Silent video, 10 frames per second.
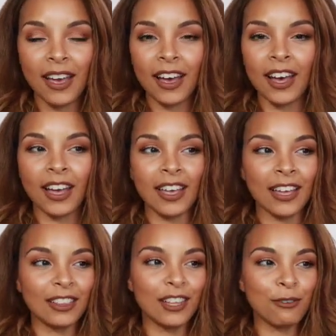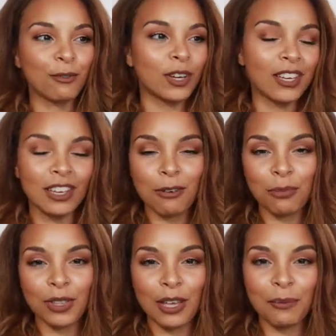I love waking up
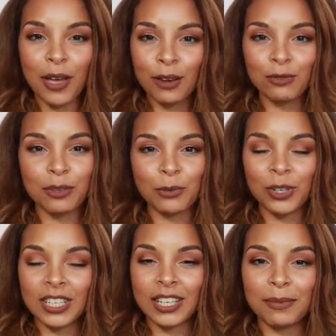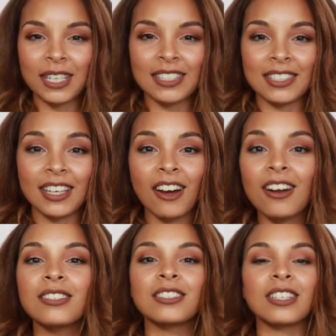with them every morning because they
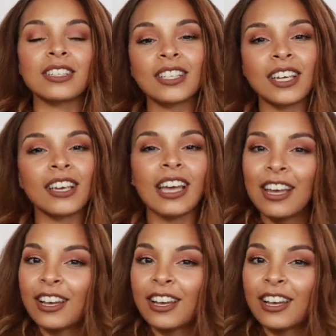constantly